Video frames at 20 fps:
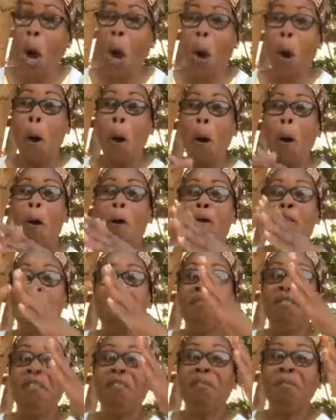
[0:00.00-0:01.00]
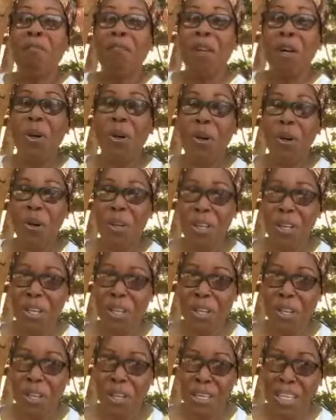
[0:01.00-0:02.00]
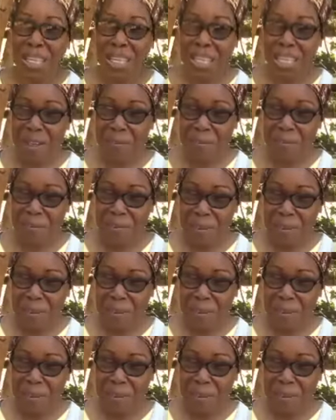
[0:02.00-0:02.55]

overflow your cup